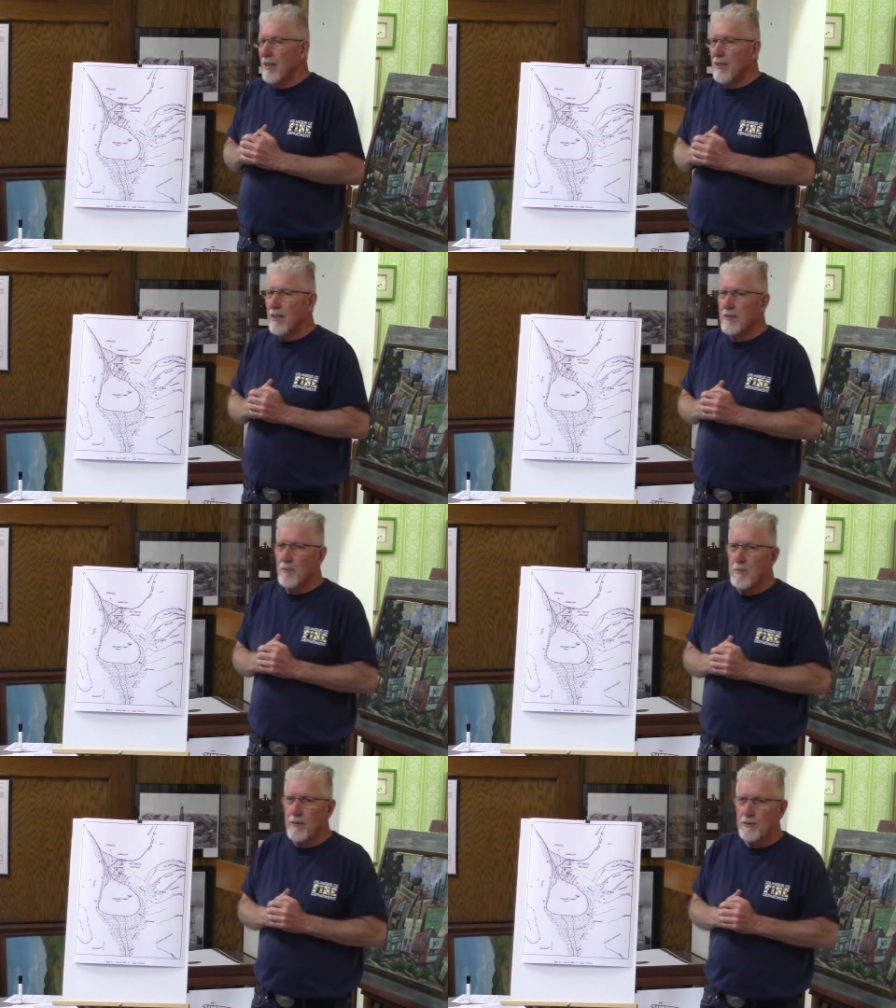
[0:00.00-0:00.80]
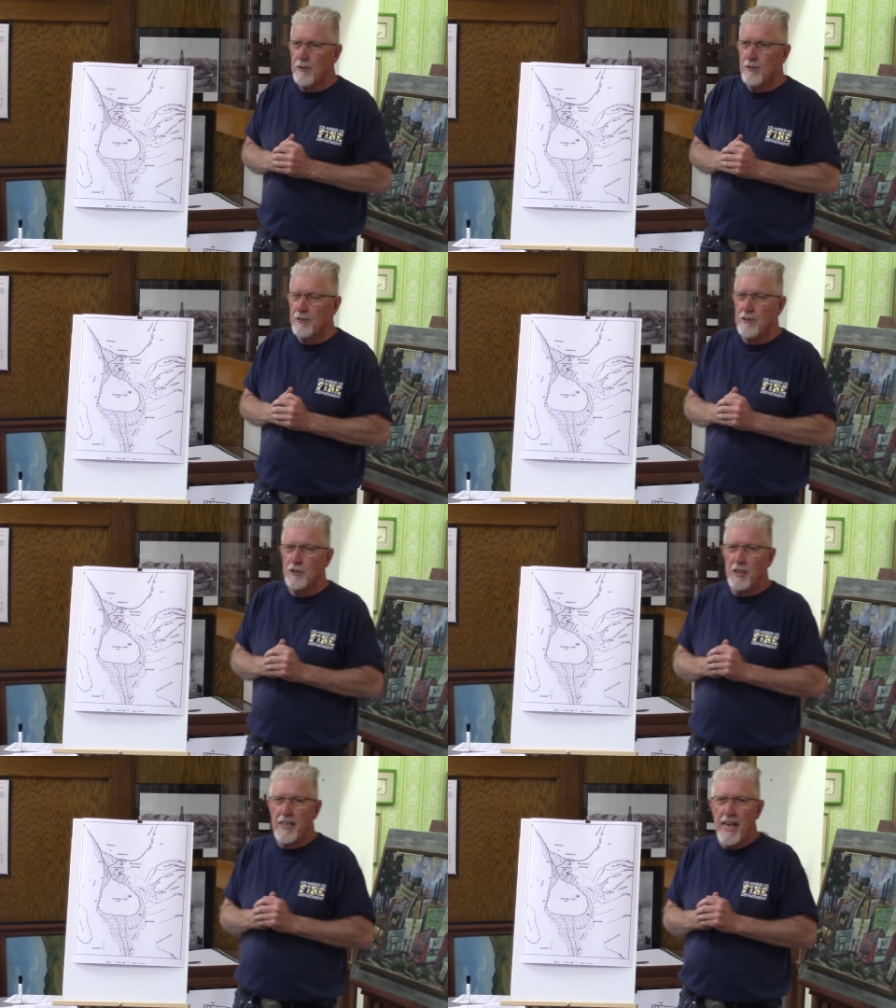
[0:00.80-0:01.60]
The, the Pozo
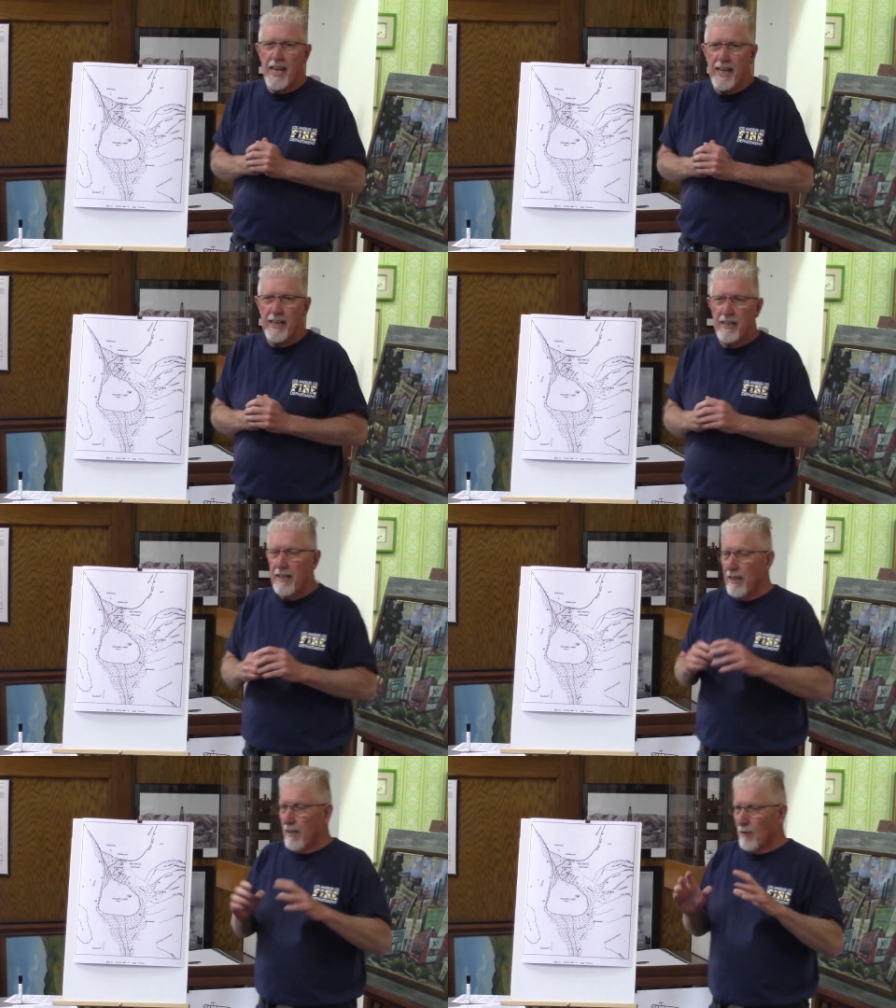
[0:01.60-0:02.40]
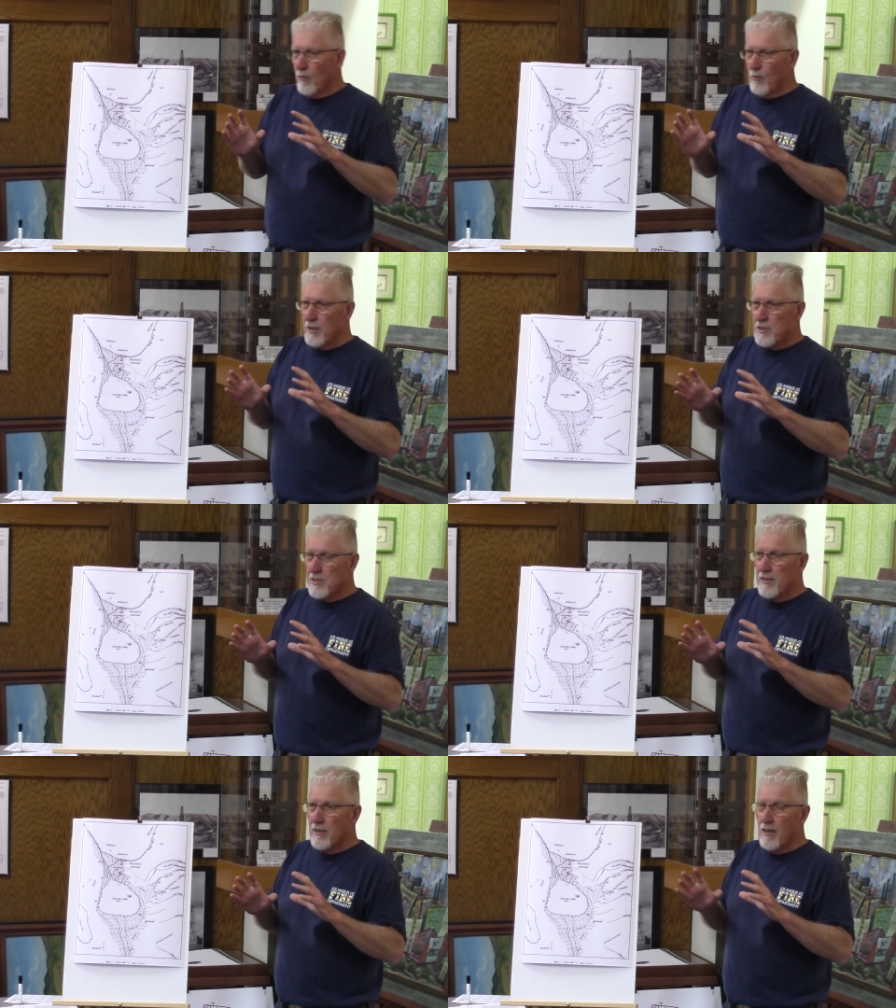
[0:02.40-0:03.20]
Chene was,
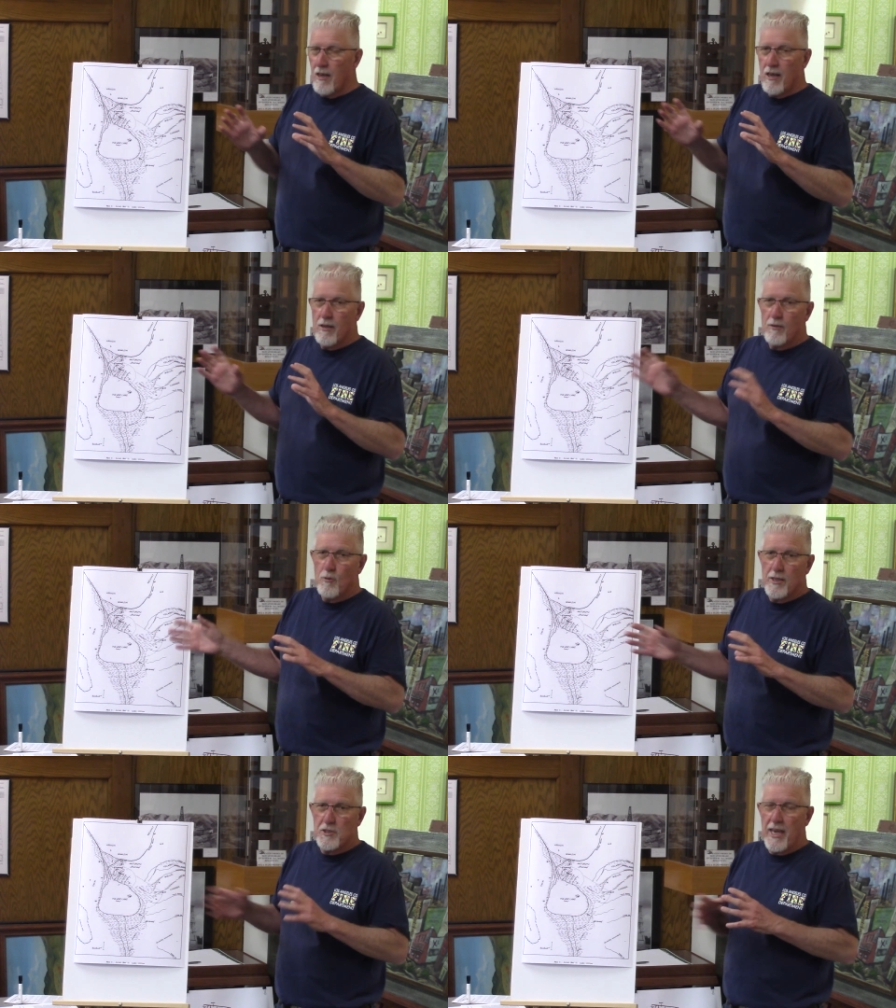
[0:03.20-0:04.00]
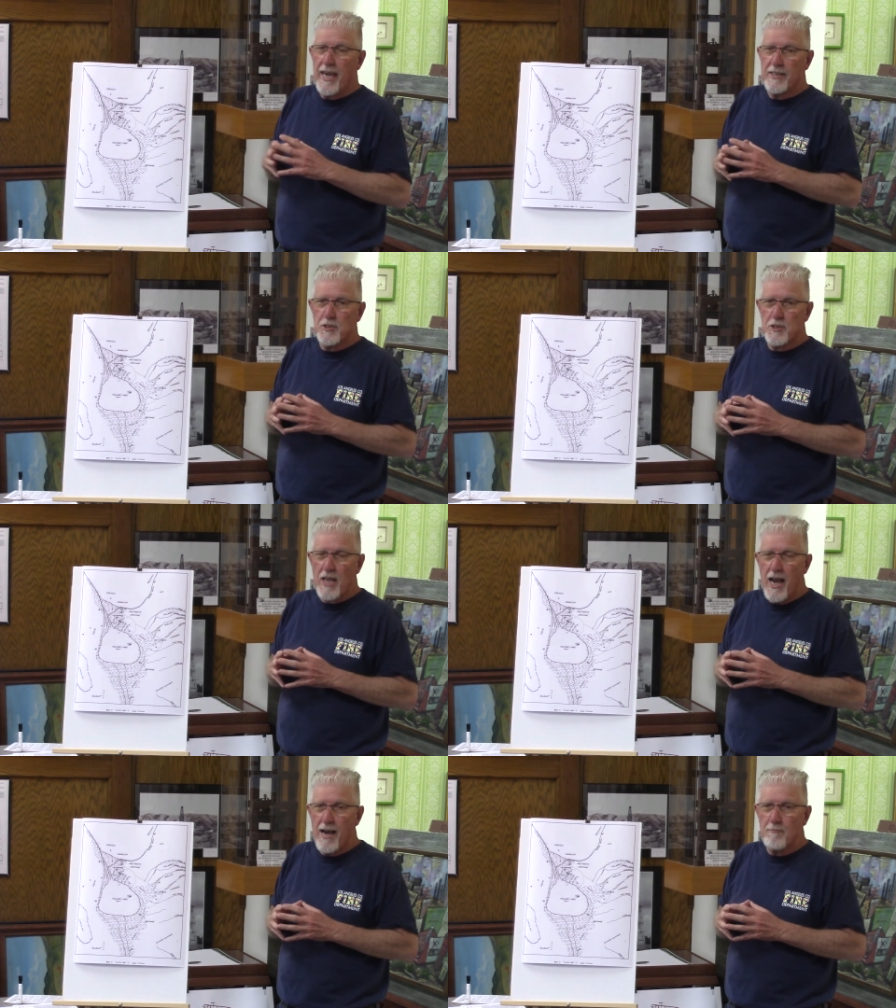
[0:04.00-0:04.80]
was a
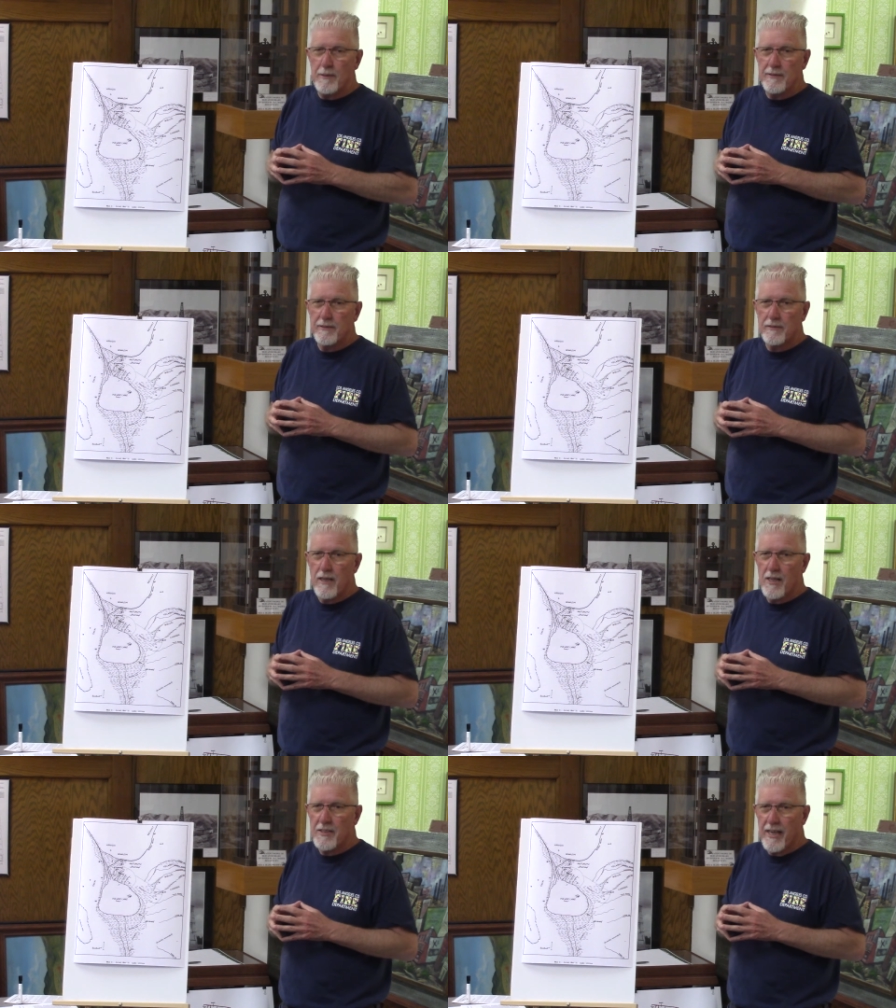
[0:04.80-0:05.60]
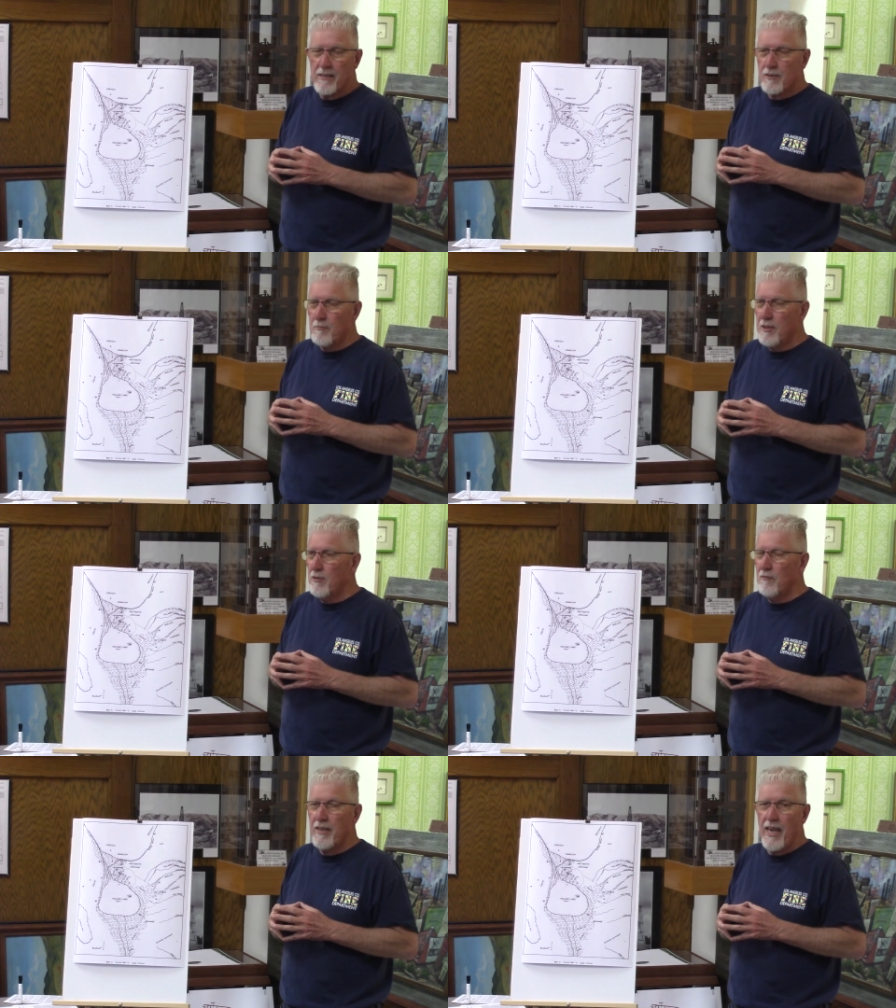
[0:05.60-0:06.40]
stop on the El
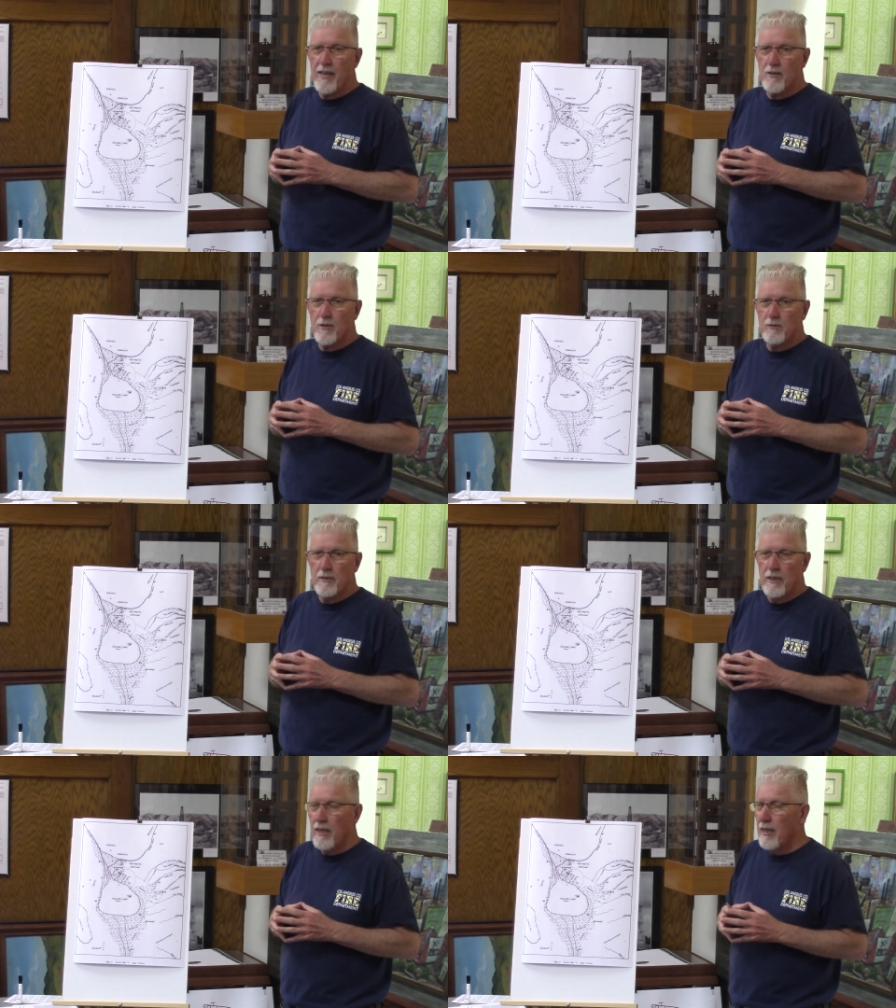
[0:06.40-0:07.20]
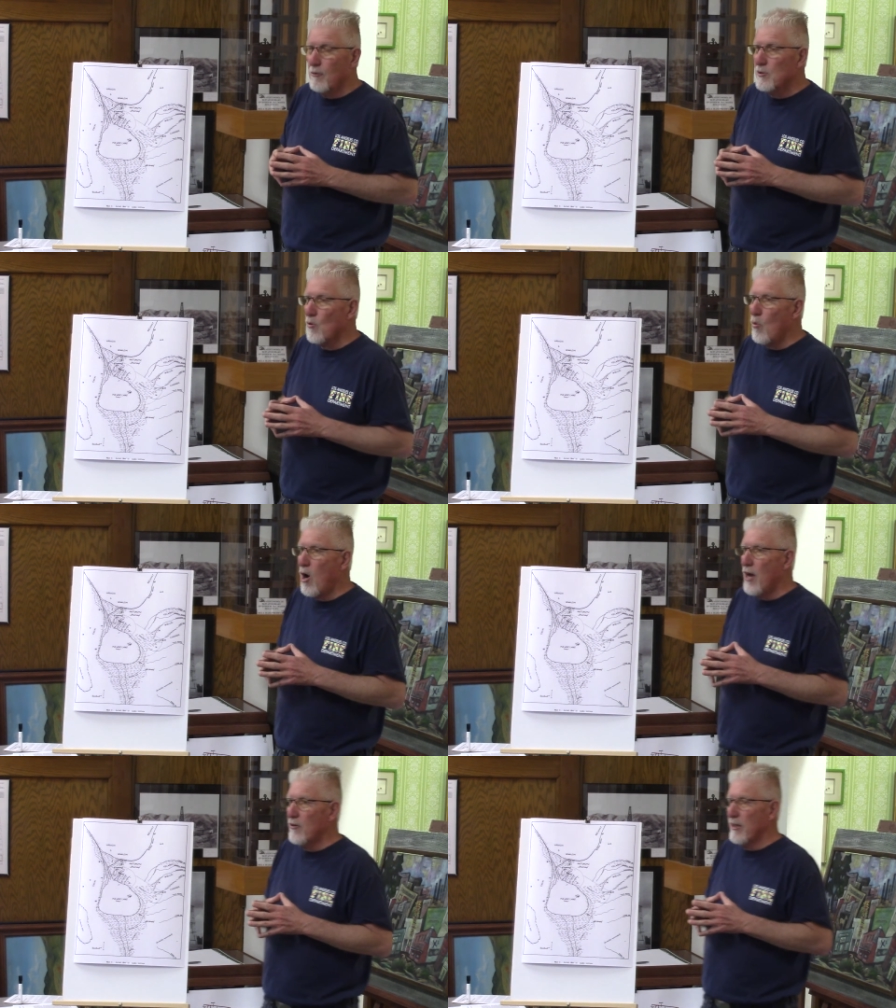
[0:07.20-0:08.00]
Camino Viejo. It was a
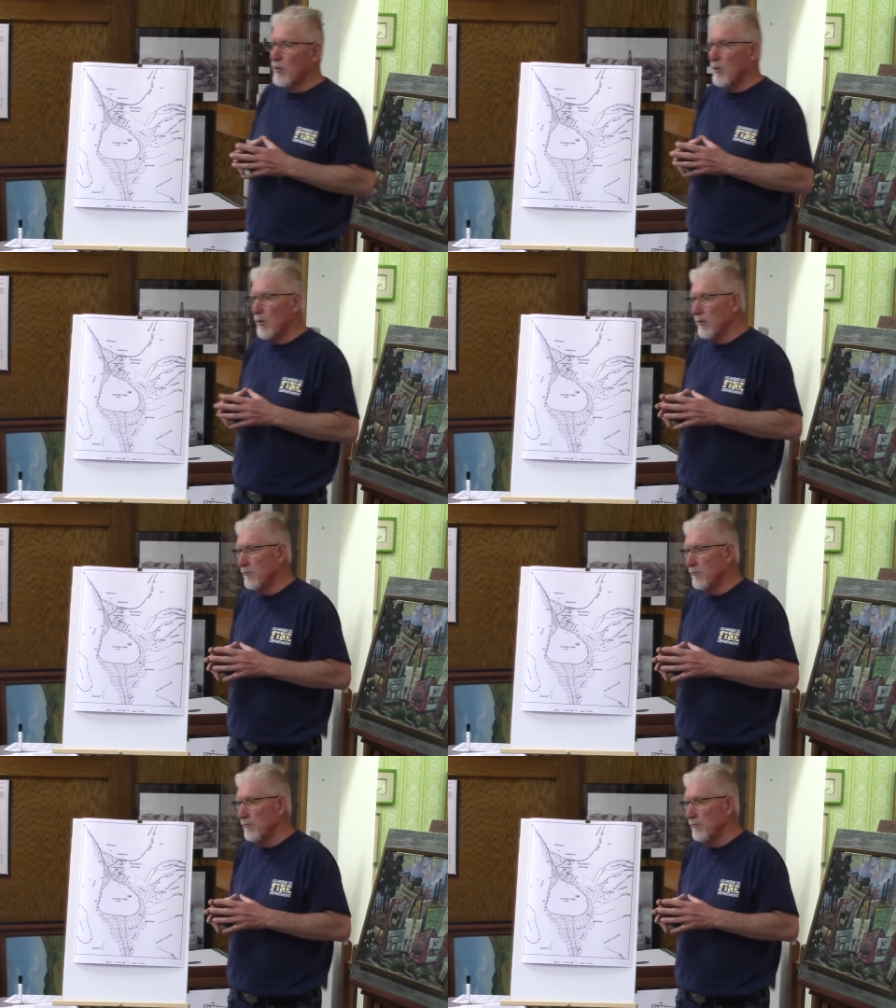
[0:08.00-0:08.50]
watering hole.